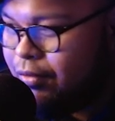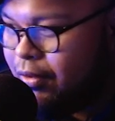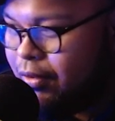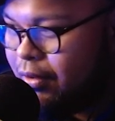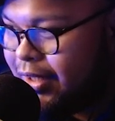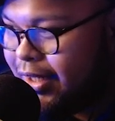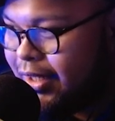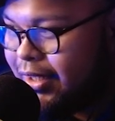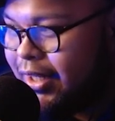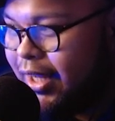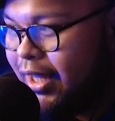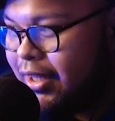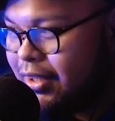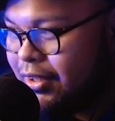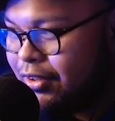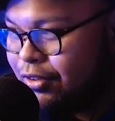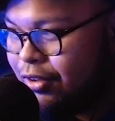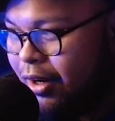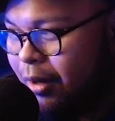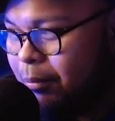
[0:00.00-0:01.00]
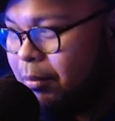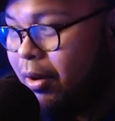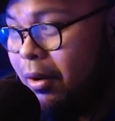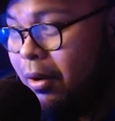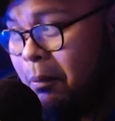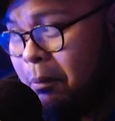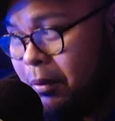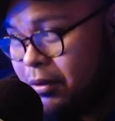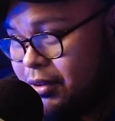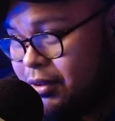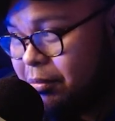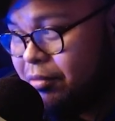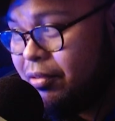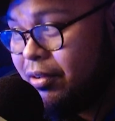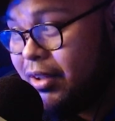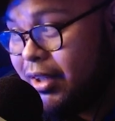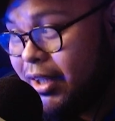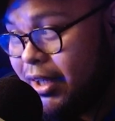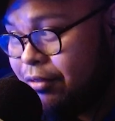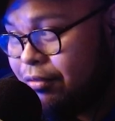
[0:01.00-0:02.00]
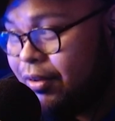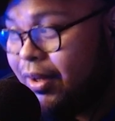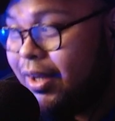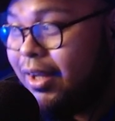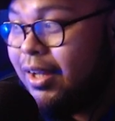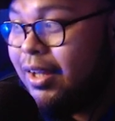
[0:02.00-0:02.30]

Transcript: your deck at the top or bottom of your life.